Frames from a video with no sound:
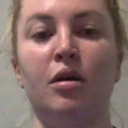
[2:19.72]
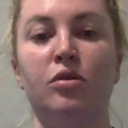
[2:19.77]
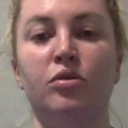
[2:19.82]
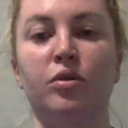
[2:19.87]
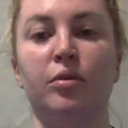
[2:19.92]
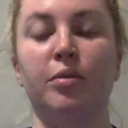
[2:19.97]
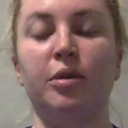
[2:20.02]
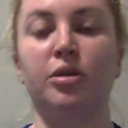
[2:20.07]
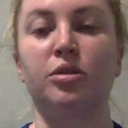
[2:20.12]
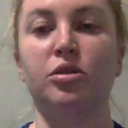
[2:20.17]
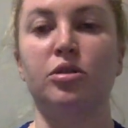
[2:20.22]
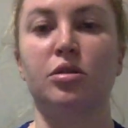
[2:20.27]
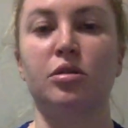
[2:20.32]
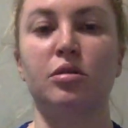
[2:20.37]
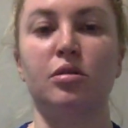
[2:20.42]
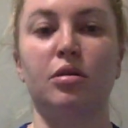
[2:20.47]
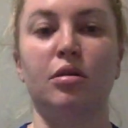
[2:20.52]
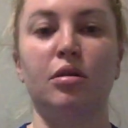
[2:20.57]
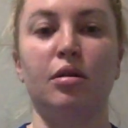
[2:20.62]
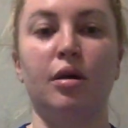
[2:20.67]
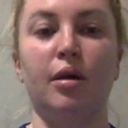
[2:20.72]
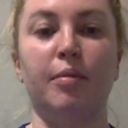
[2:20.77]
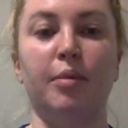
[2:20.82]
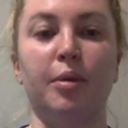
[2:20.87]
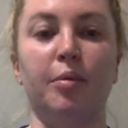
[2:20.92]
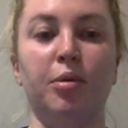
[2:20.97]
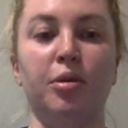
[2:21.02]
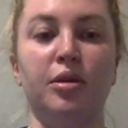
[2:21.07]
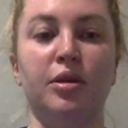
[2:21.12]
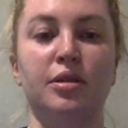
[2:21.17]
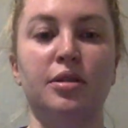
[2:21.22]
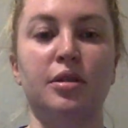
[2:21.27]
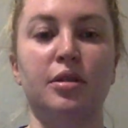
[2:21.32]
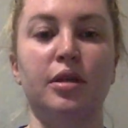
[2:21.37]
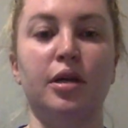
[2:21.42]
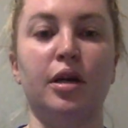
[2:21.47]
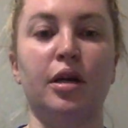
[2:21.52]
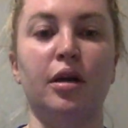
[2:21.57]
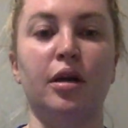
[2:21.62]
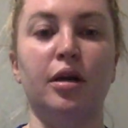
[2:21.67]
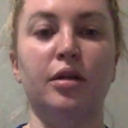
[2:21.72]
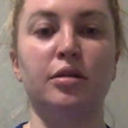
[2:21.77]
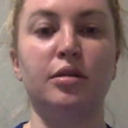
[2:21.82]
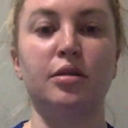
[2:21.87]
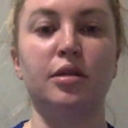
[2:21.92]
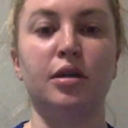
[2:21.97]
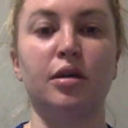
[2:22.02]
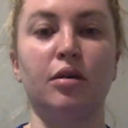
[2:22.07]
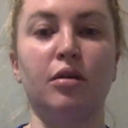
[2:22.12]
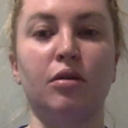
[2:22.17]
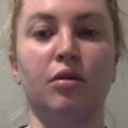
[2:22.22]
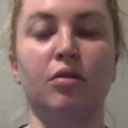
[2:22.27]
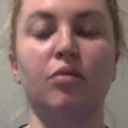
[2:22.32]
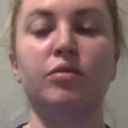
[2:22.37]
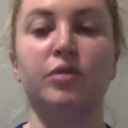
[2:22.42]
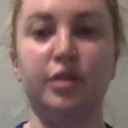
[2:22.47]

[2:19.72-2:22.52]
I'm going to put this in there until